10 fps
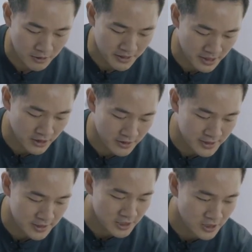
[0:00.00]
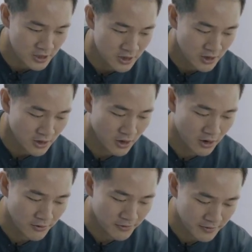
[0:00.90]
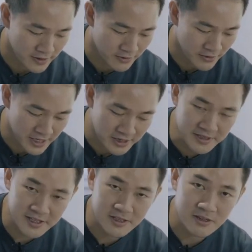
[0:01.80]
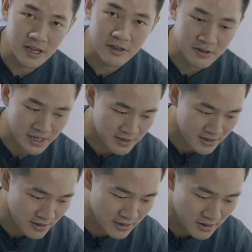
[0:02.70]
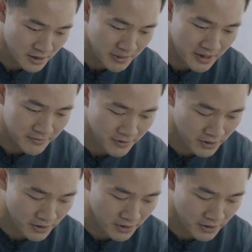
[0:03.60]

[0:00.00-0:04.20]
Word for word: Because of the redness that you can see, apart